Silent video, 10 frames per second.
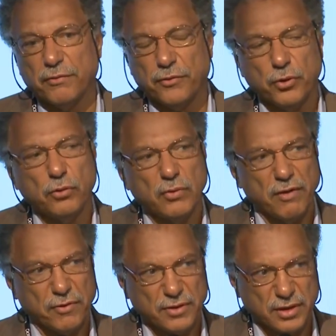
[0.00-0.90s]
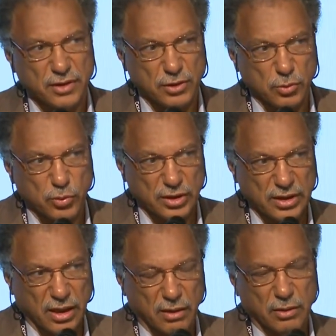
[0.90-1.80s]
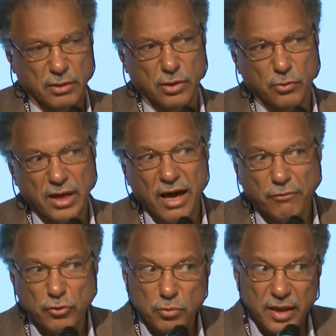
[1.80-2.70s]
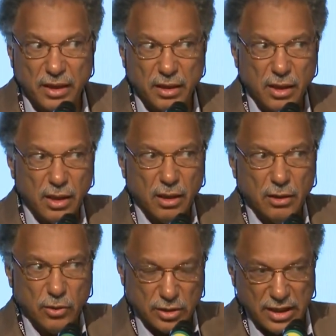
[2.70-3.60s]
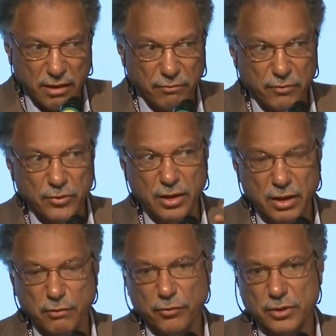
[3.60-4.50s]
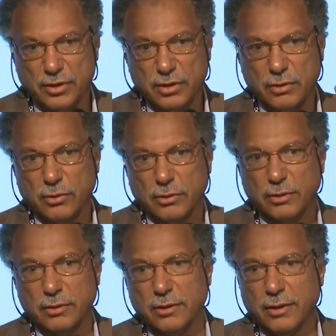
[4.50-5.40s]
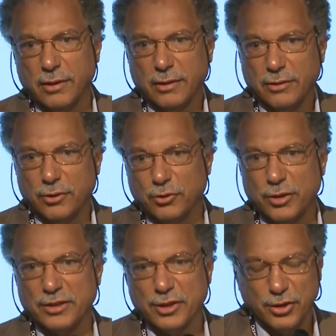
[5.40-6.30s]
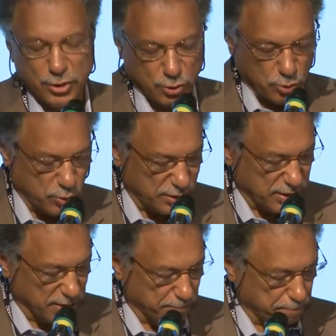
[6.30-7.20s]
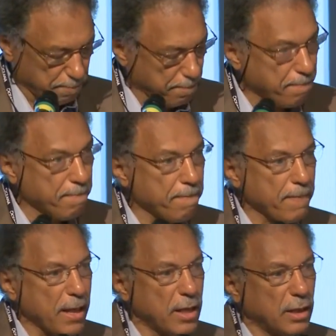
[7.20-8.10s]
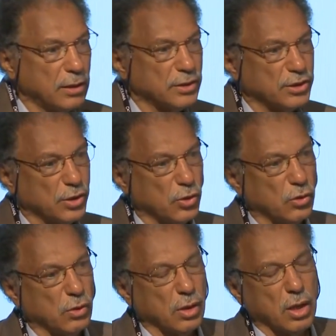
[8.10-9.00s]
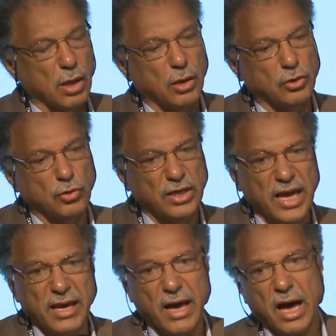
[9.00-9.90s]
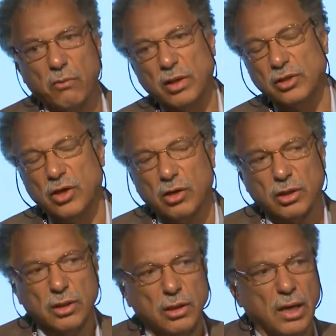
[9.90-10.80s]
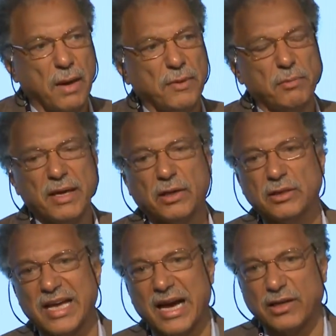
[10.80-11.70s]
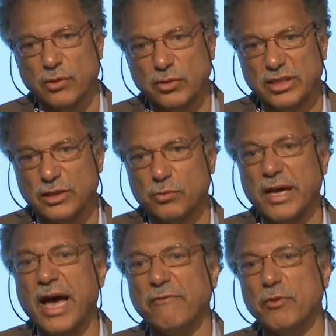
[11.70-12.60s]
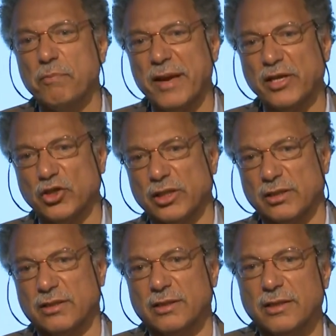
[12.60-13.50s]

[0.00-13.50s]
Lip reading: few references to Brazil. You will have to make yourself the inference or the transition to Brazil. So today I will make a diagnosis. We have a patient,